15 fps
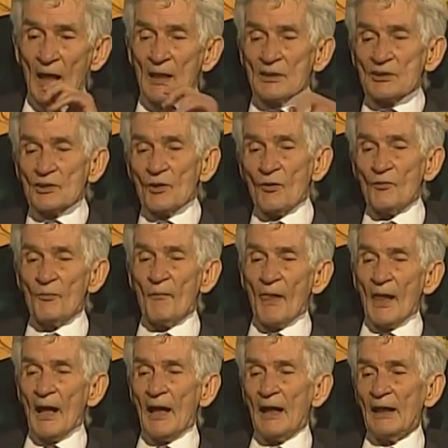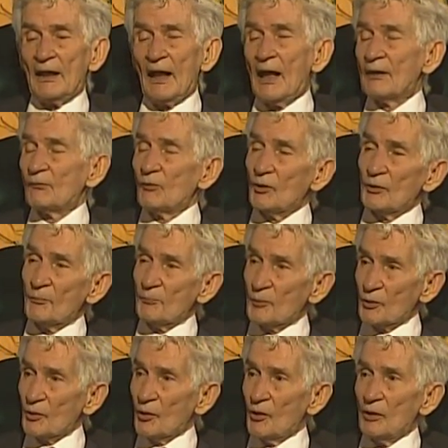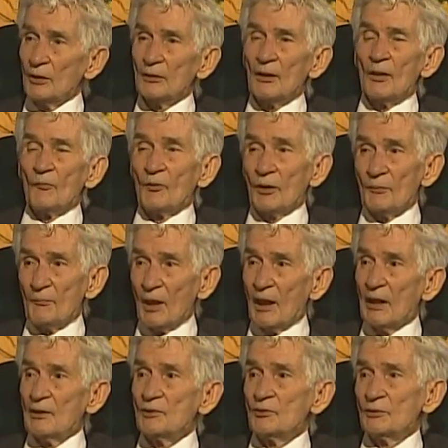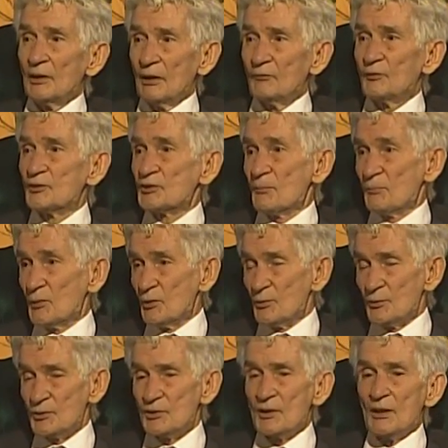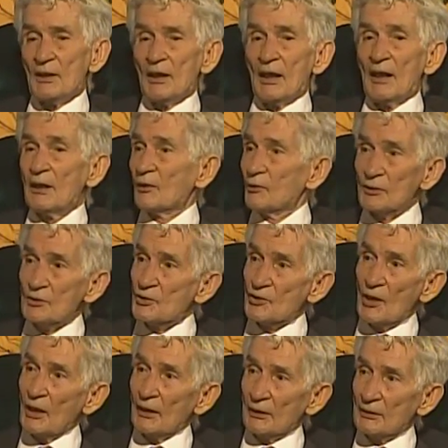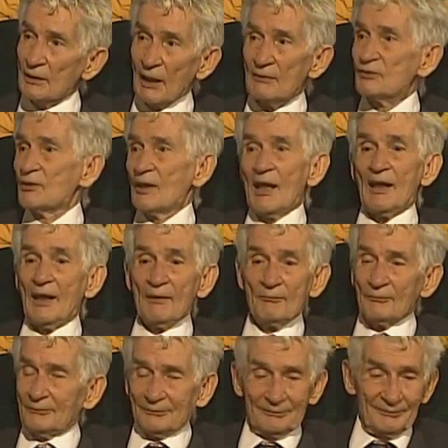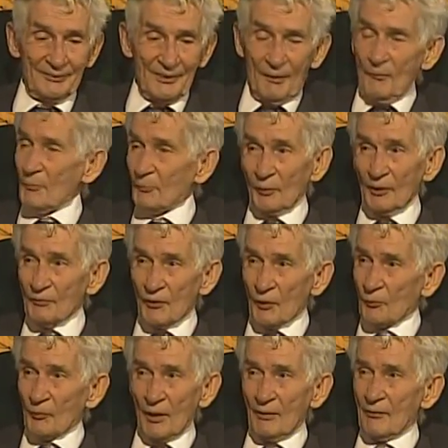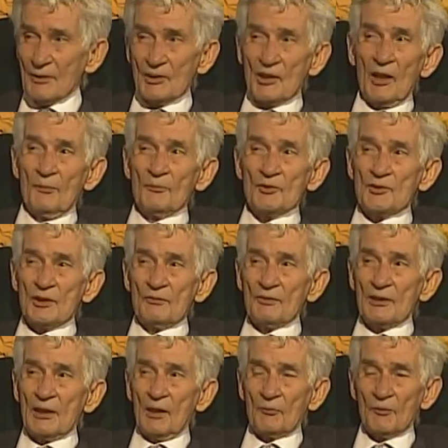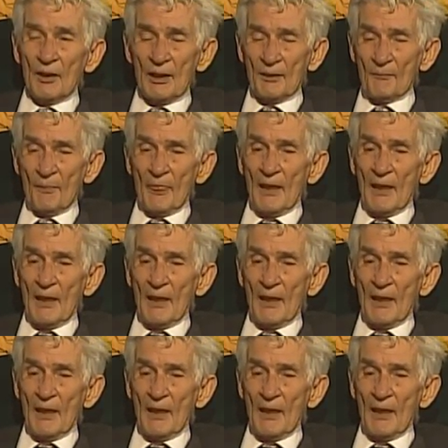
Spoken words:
So I wrote a book called When a Man You Love Was Abused, and I couldn't sell it. I'm a prolific writer. I sell almost everything I write.